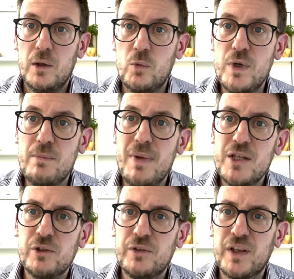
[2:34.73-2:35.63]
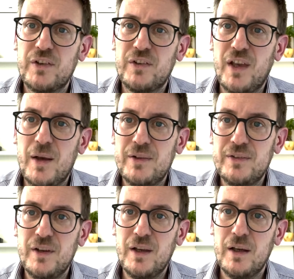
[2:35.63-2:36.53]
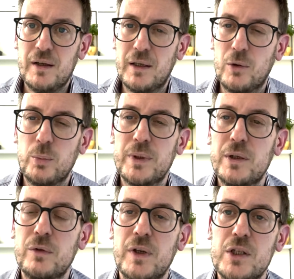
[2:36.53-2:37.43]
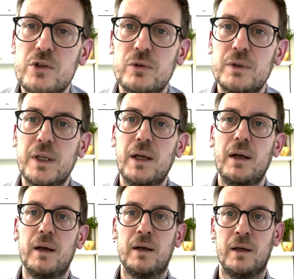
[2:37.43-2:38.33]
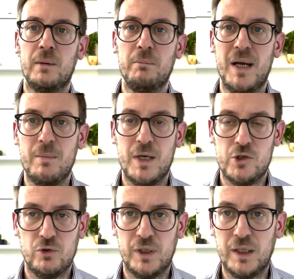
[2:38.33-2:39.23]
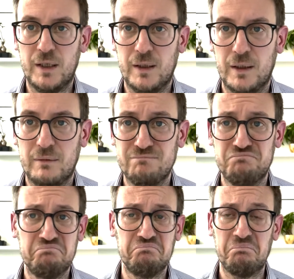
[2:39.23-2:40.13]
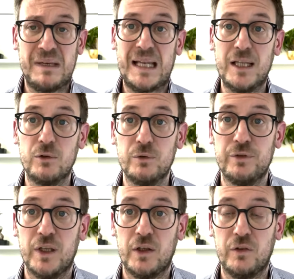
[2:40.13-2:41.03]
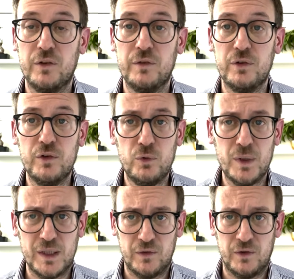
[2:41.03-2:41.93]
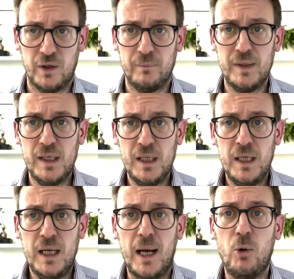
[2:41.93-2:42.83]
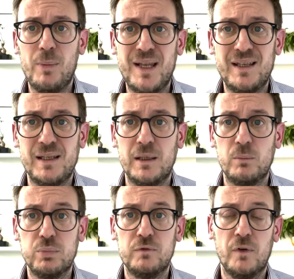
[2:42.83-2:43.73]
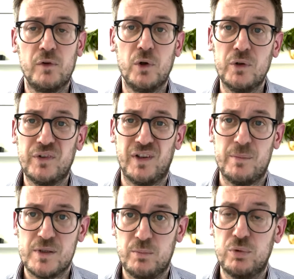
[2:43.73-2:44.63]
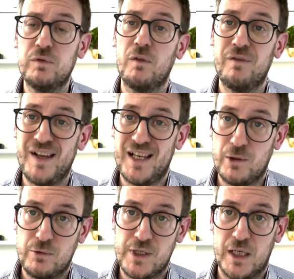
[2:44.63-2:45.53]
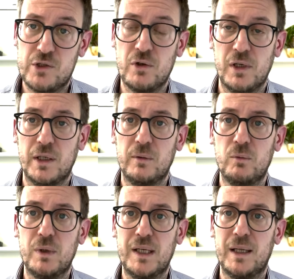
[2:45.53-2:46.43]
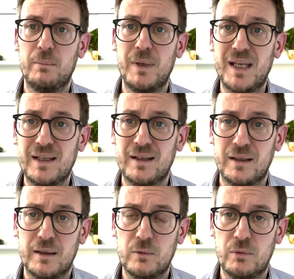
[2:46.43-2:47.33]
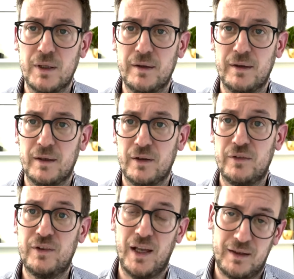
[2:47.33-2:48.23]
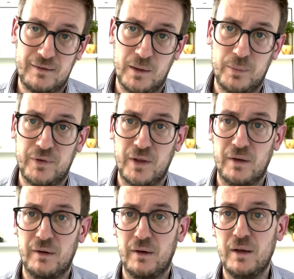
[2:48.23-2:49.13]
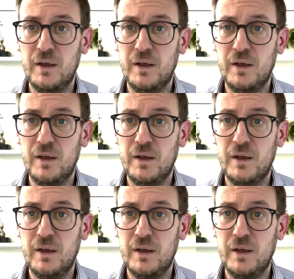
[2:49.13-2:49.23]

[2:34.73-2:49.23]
We measure success in open innovation by measuring mainly two things. The first one is how many proof of concepts, proof of values actually, we can make with startups and